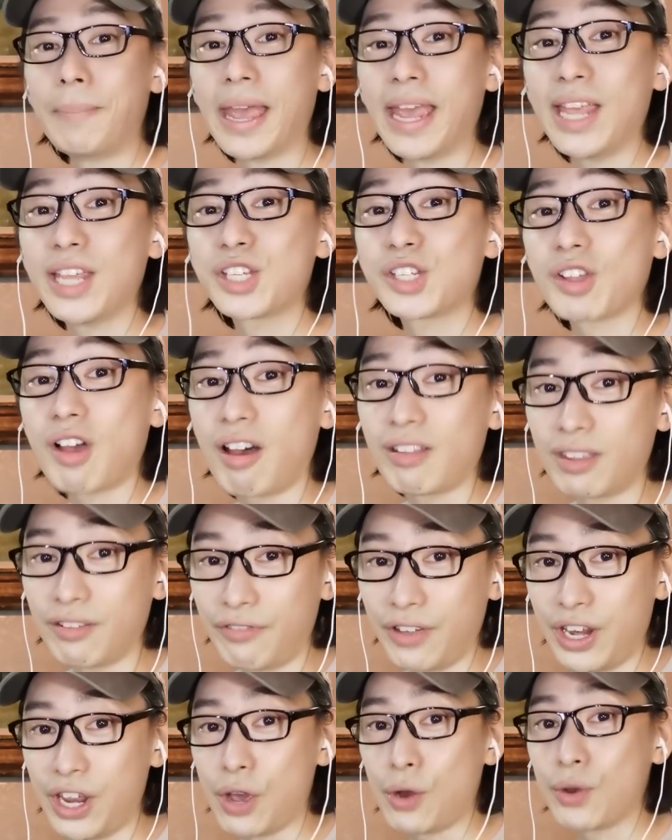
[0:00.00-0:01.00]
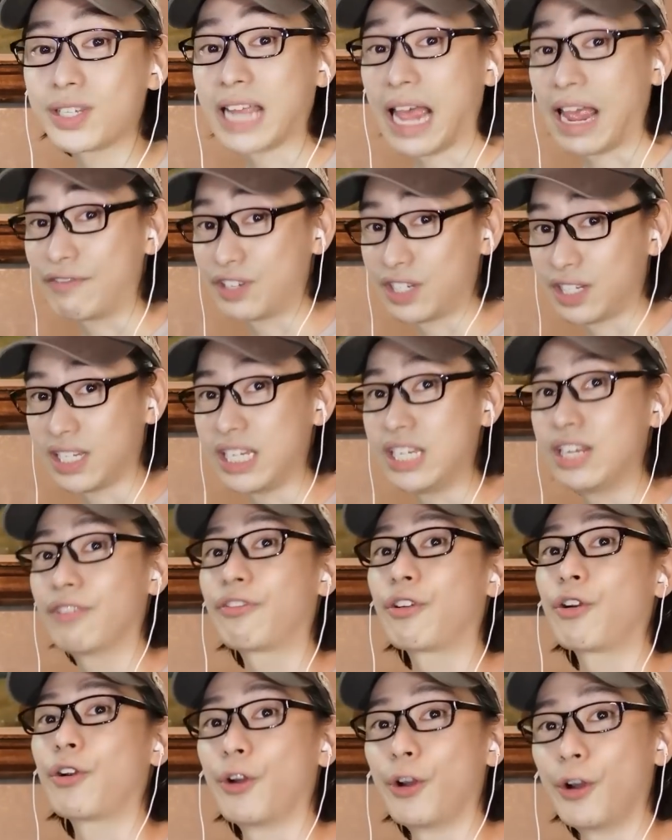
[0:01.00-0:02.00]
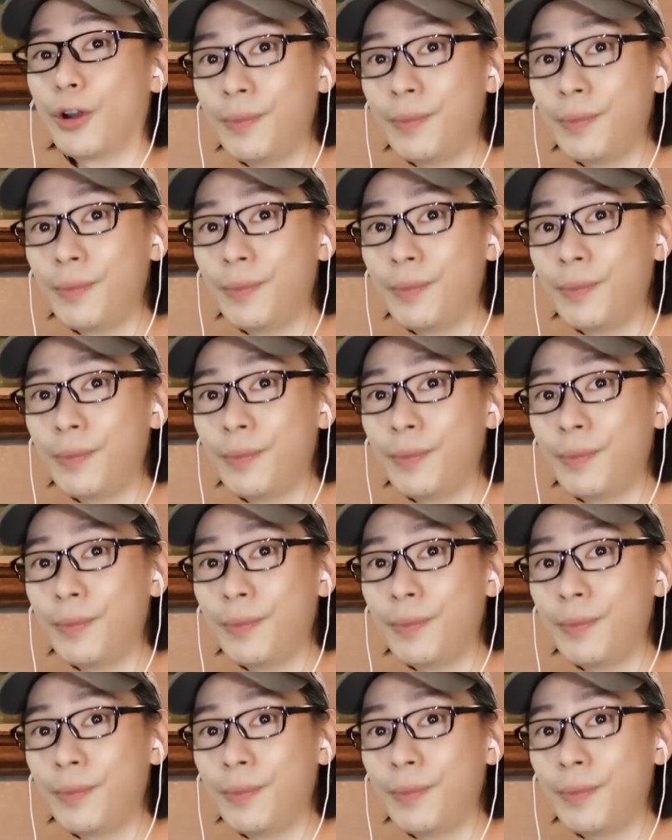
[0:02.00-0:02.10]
Based on the videos I've seen of